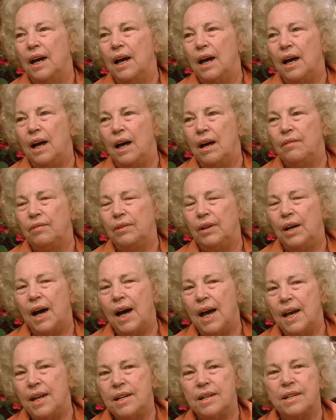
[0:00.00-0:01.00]
of
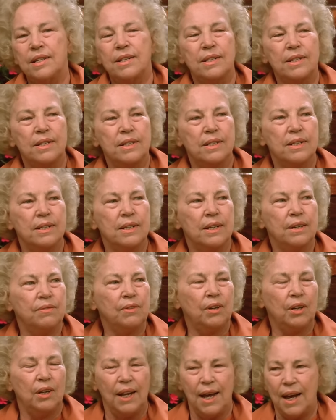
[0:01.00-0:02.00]
guidance, of
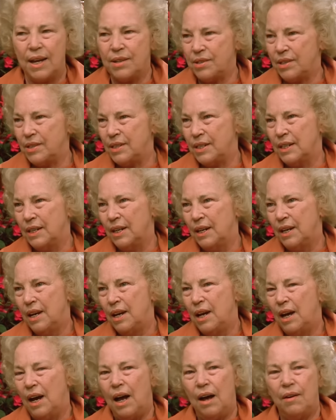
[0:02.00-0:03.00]
classes,
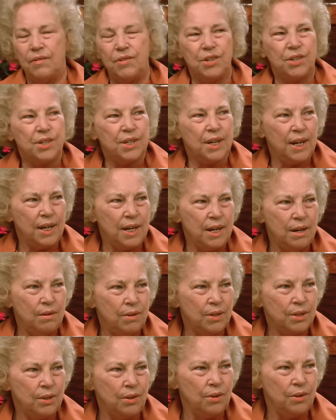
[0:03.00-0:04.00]
of study
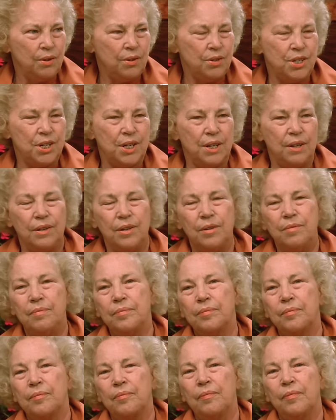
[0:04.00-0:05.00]
with Guruji,
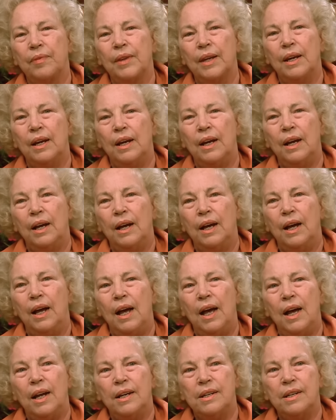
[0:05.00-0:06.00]

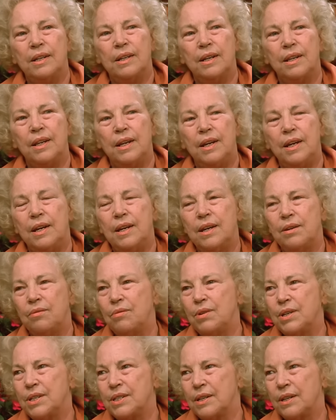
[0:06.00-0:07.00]
and the
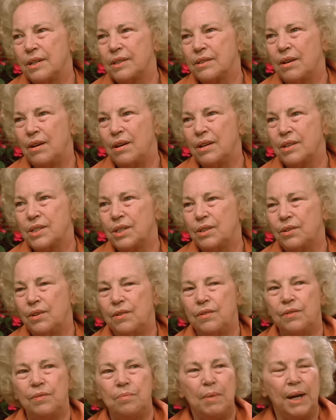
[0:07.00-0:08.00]
results also
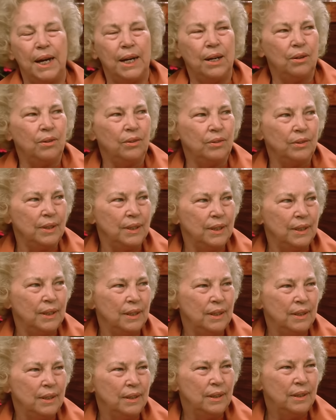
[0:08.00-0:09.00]
of my own
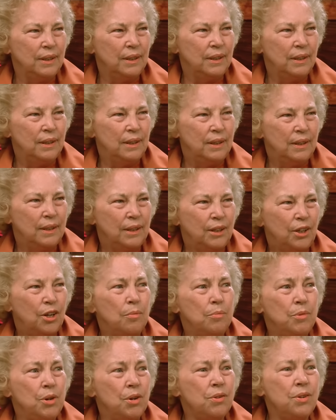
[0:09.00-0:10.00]

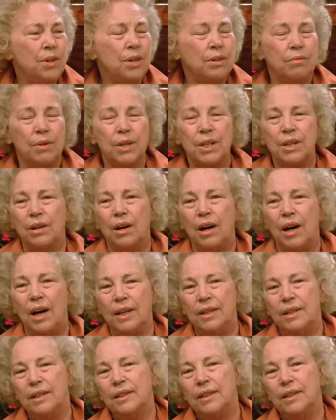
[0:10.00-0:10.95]
communion with God